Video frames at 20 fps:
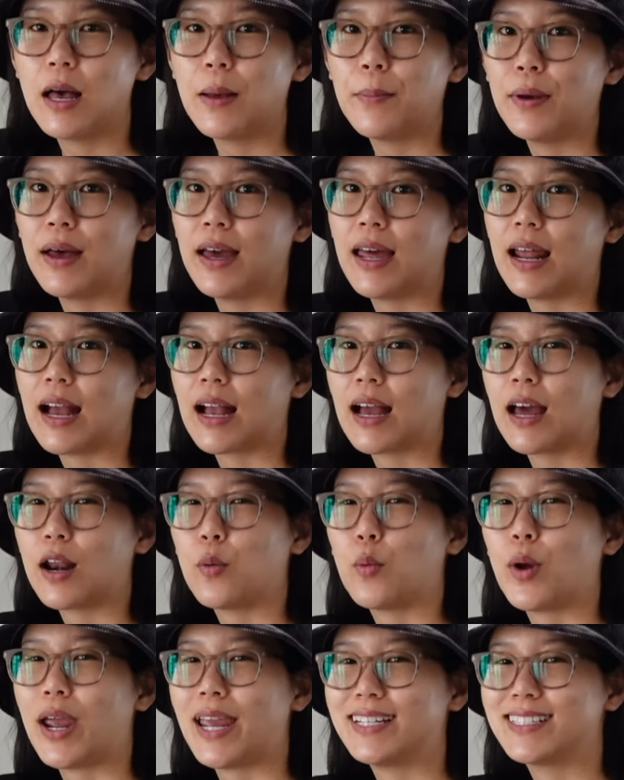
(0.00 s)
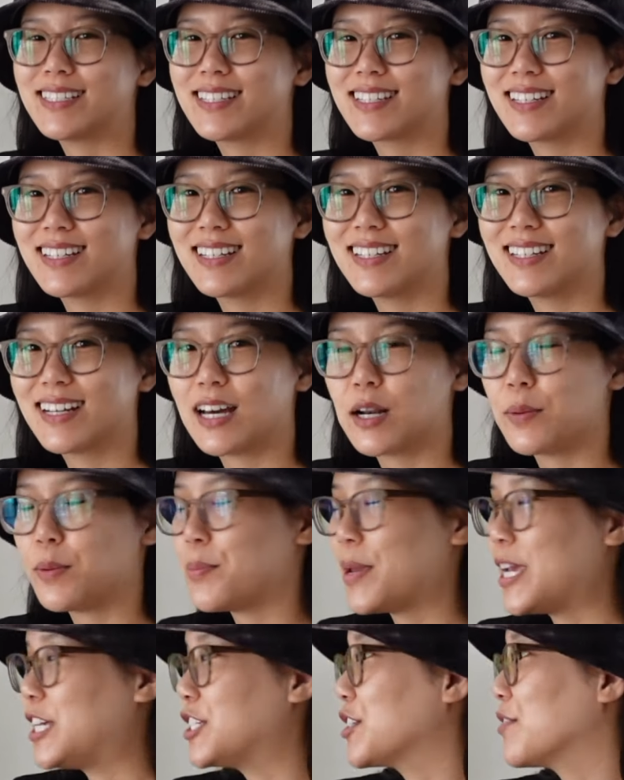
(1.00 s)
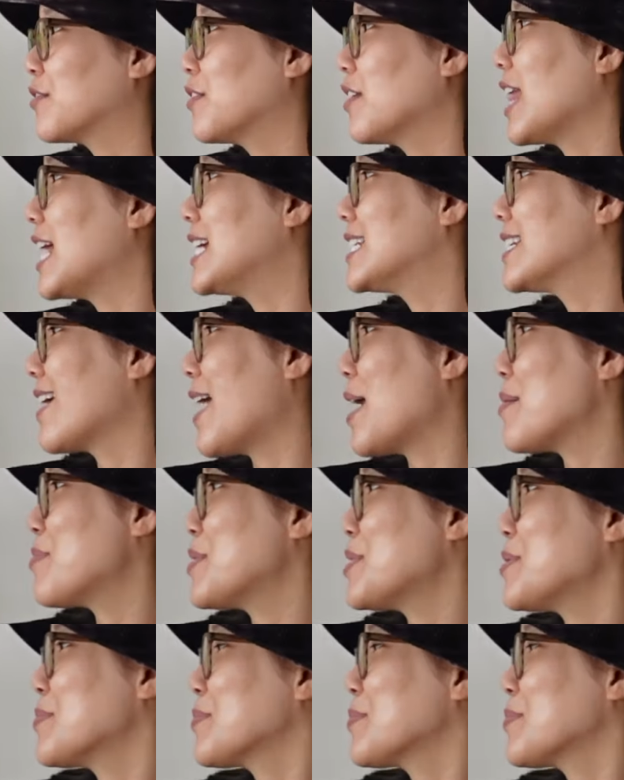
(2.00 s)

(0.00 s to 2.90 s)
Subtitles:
but I gotta wait. Gotta be patient for that to happen.